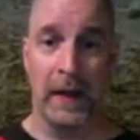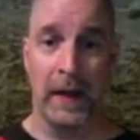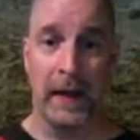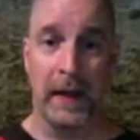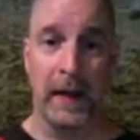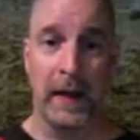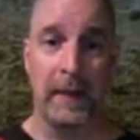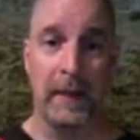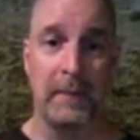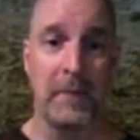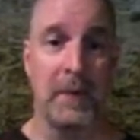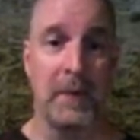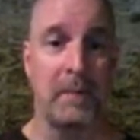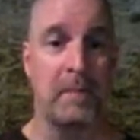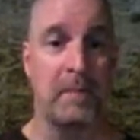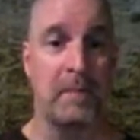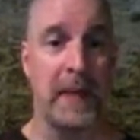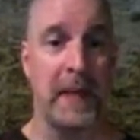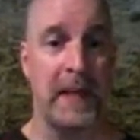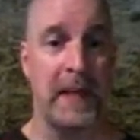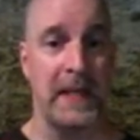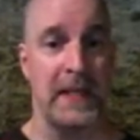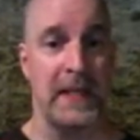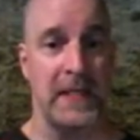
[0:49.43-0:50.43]
The
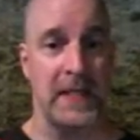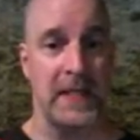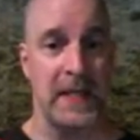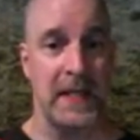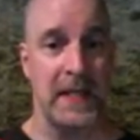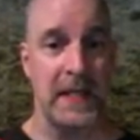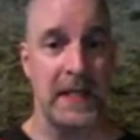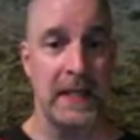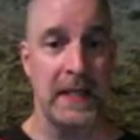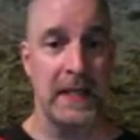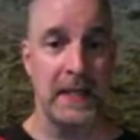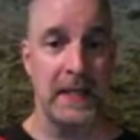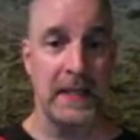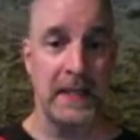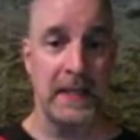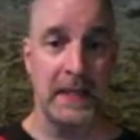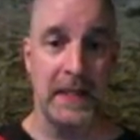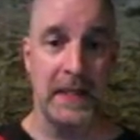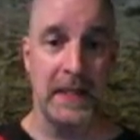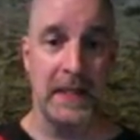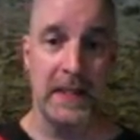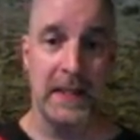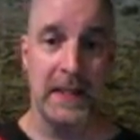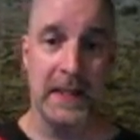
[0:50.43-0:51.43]
base
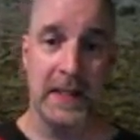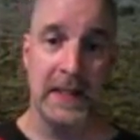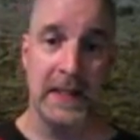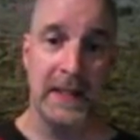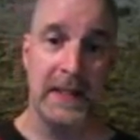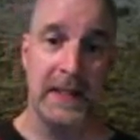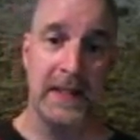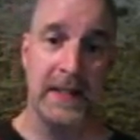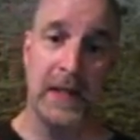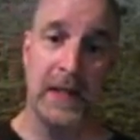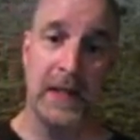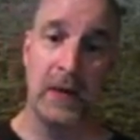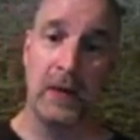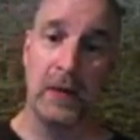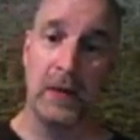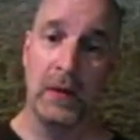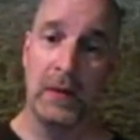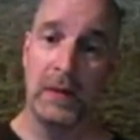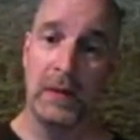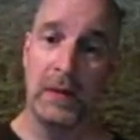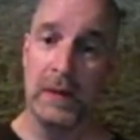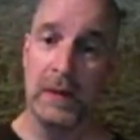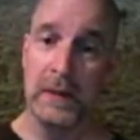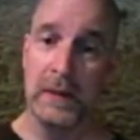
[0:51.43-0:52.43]
is
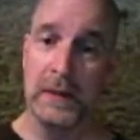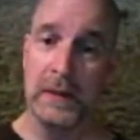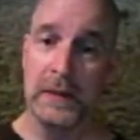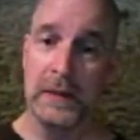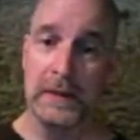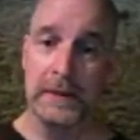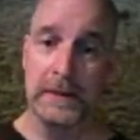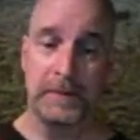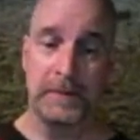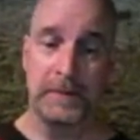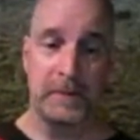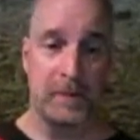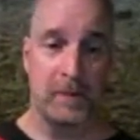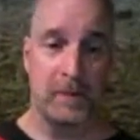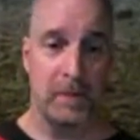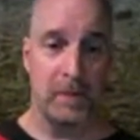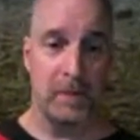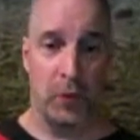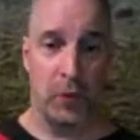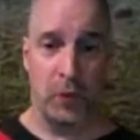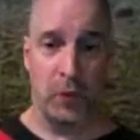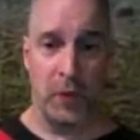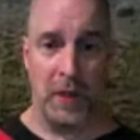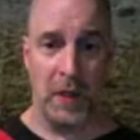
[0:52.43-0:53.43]
still
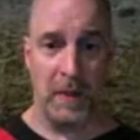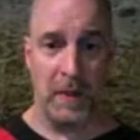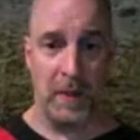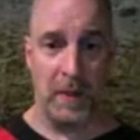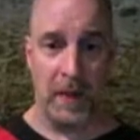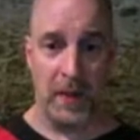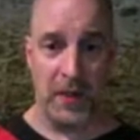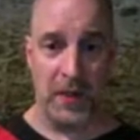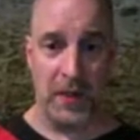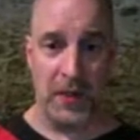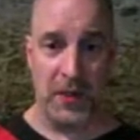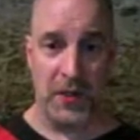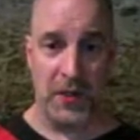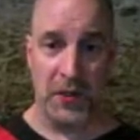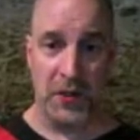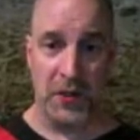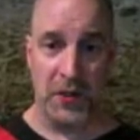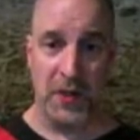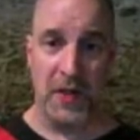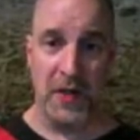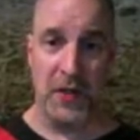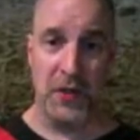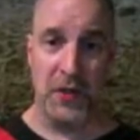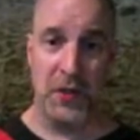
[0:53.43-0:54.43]
pretty much its
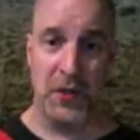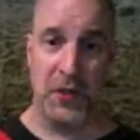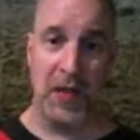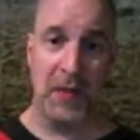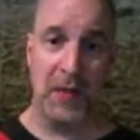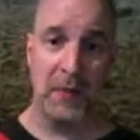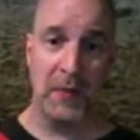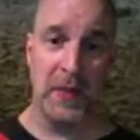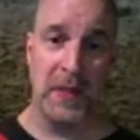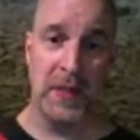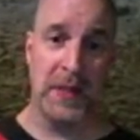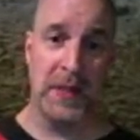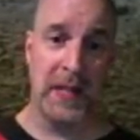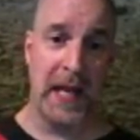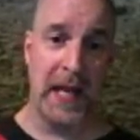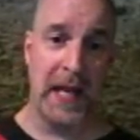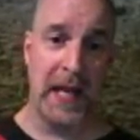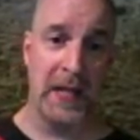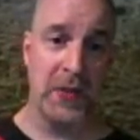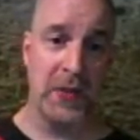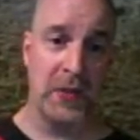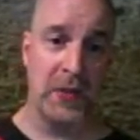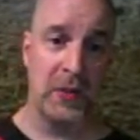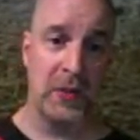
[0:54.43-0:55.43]
strange sideways
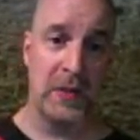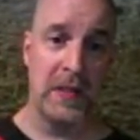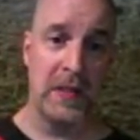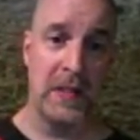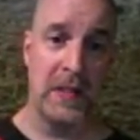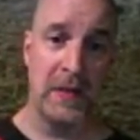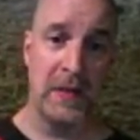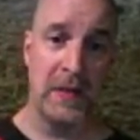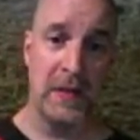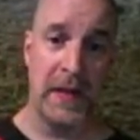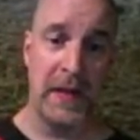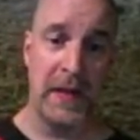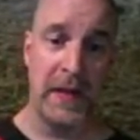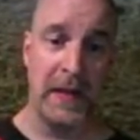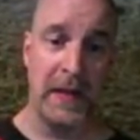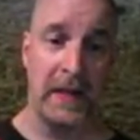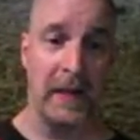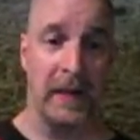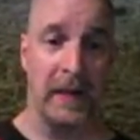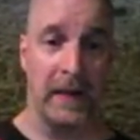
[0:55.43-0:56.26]
castle-y thing.